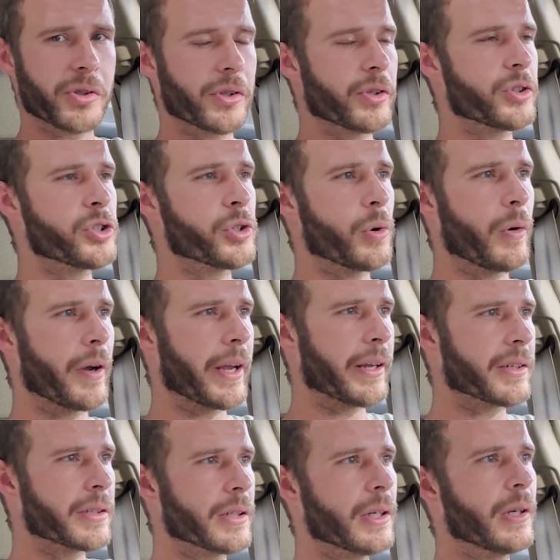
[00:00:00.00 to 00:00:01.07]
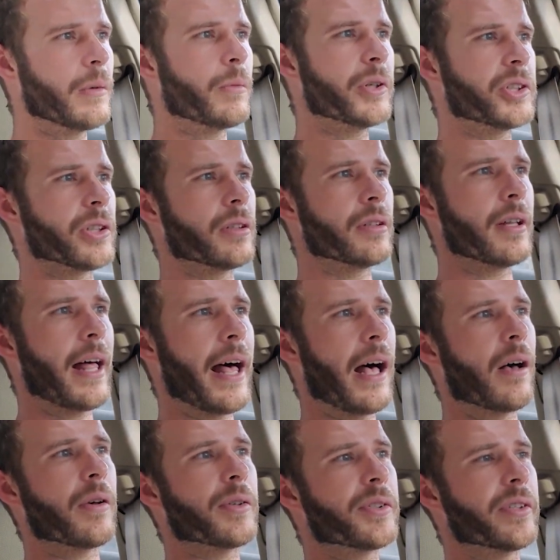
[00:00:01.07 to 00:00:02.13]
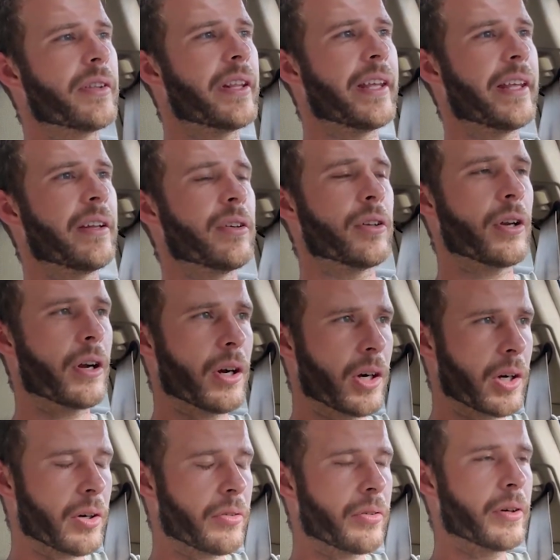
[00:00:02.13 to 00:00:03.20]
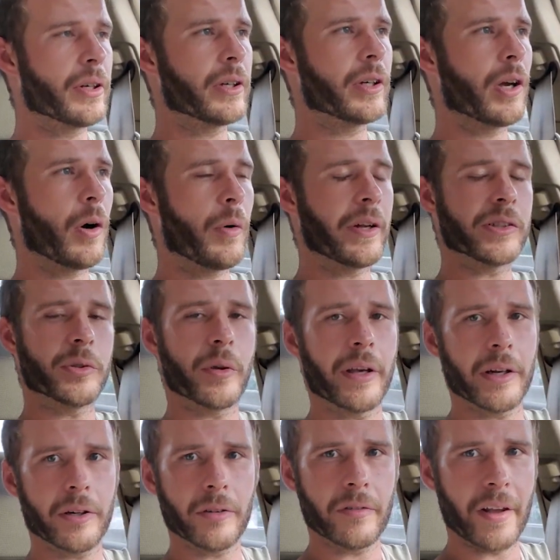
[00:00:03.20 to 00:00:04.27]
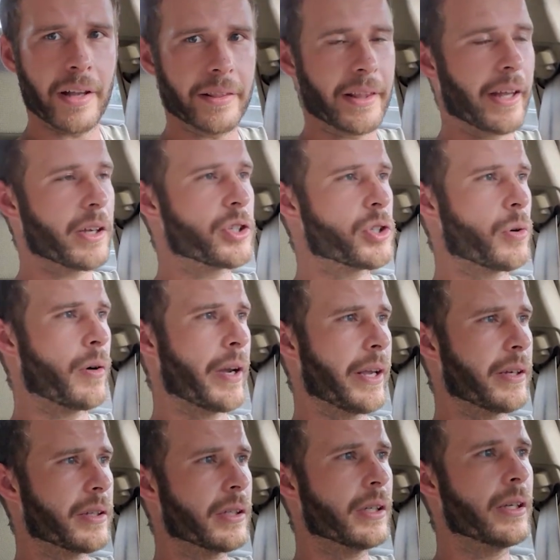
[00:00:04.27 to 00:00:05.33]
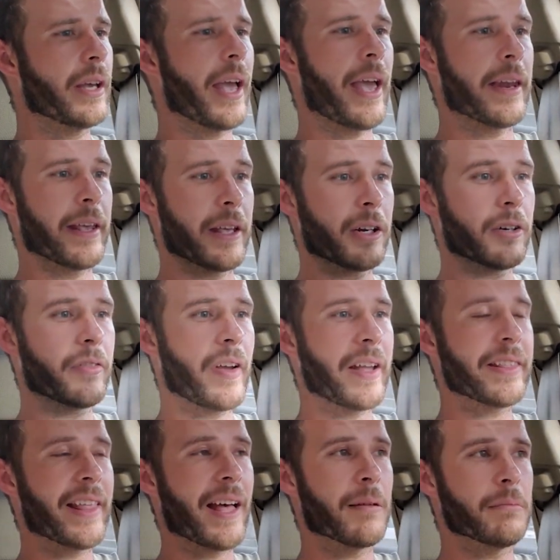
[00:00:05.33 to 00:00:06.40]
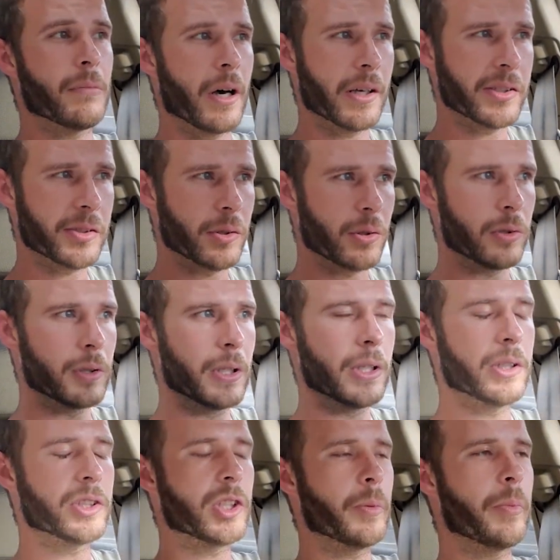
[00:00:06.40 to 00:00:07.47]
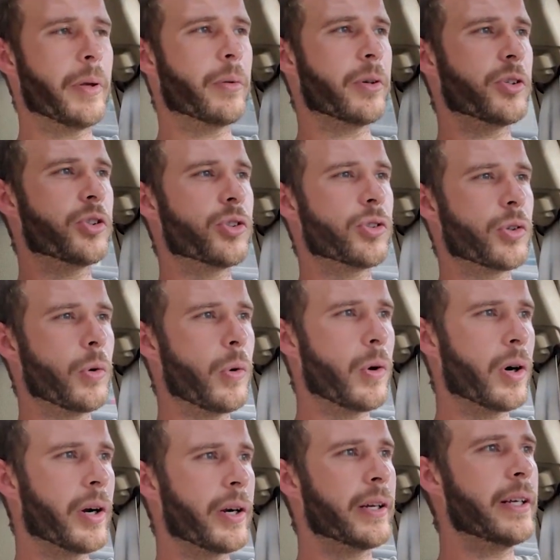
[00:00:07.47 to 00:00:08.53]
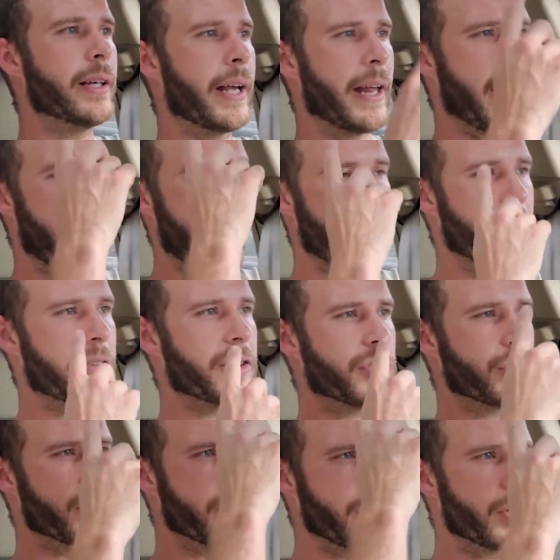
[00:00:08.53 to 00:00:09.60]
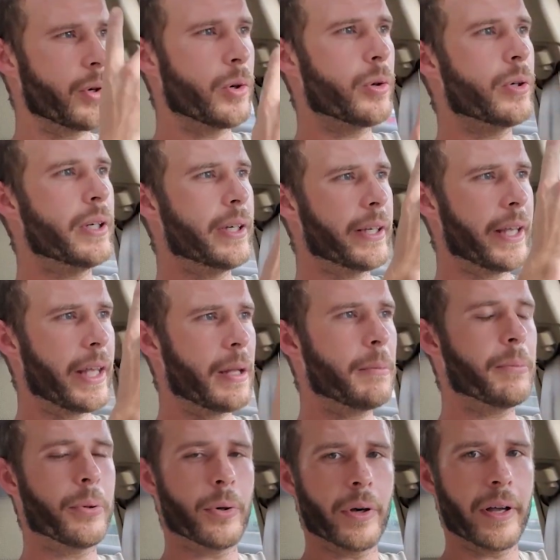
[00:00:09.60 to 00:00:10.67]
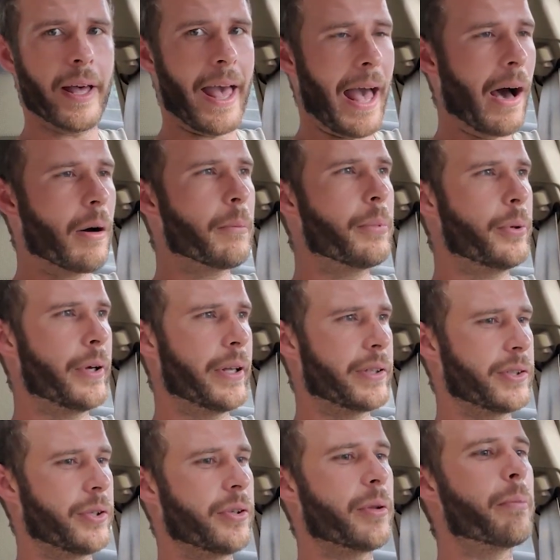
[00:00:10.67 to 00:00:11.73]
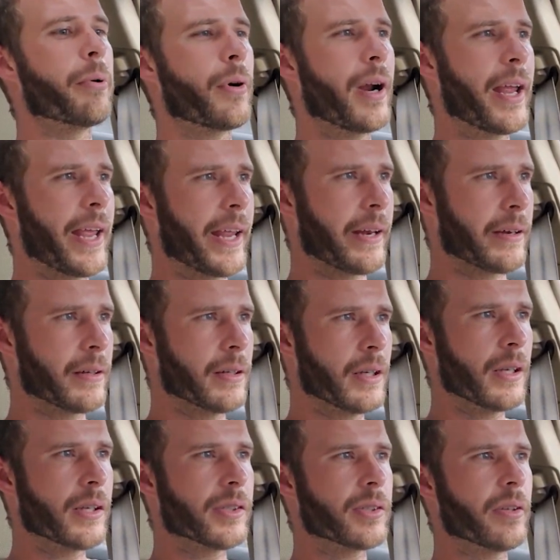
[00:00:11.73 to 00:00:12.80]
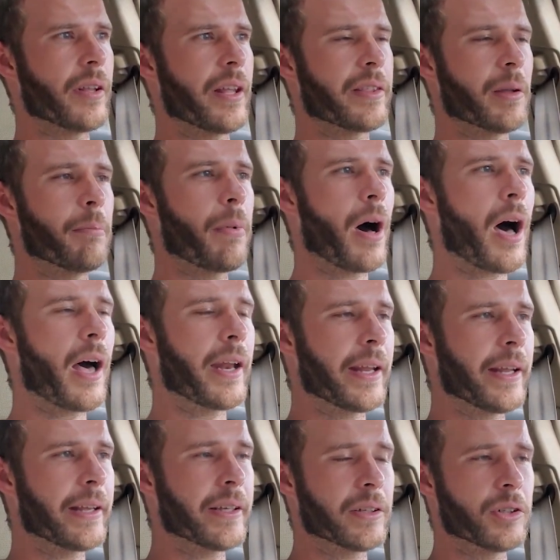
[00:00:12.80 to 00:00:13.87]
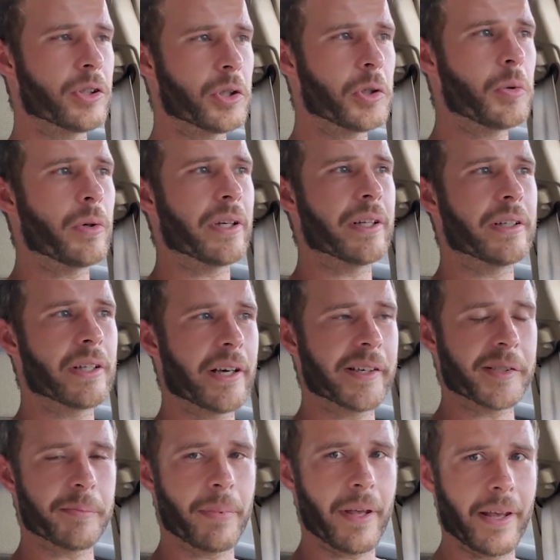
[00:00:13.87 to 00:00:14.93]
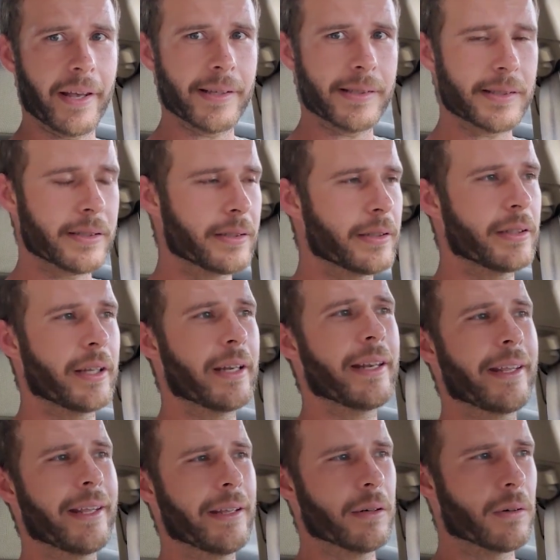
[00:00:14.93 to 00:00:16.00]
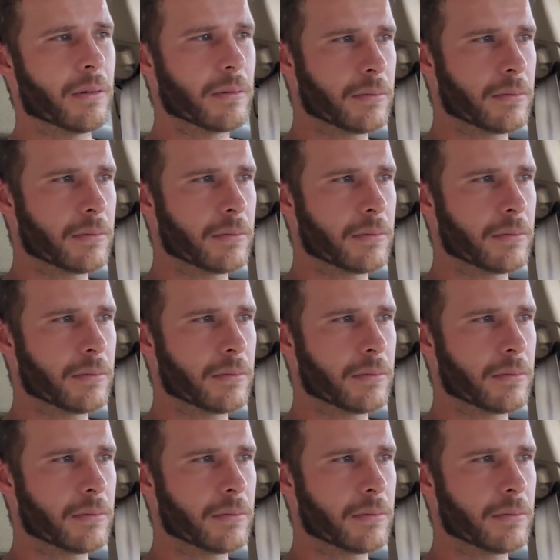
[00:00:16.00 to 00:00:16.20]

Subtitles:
the joint, which allows the nerve going to innervate that joint and innervate that muscle to be restored and have this new input-output to the brain so that the body can do what it does best and heal.